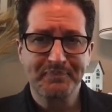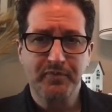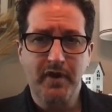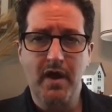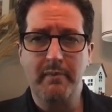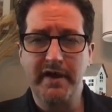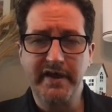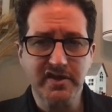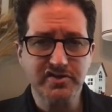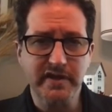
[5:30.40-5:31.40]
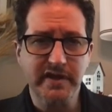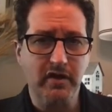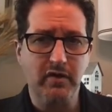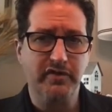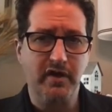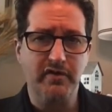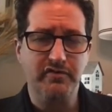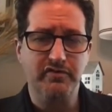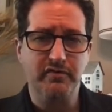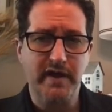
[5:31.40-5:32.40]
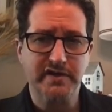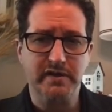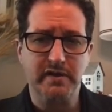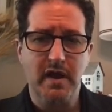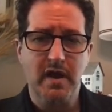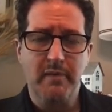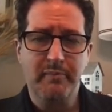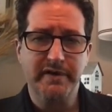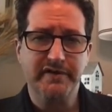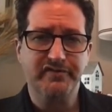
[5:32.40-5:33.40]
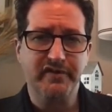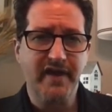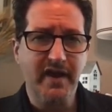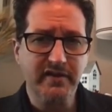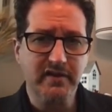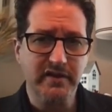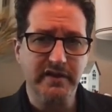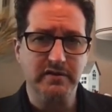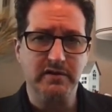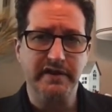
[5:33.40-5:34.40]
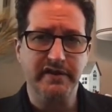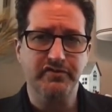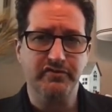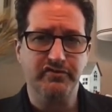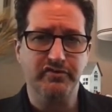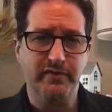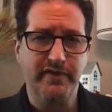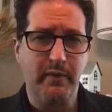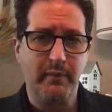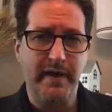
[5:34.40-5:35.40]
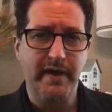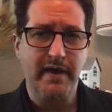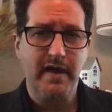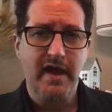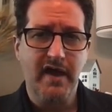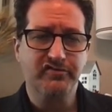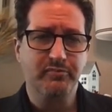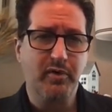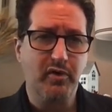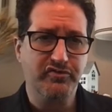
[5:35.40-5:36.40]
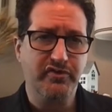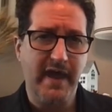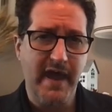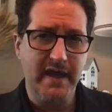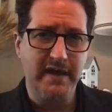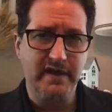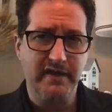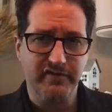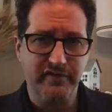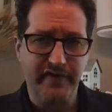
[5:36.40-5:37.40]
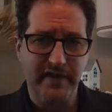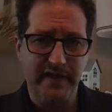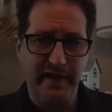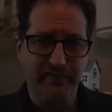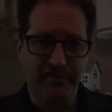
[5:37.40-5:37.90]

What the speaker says: Occasionally I'll go the other direction, but it's technically a little easier to do it that way as opposed to the head into the phalanx.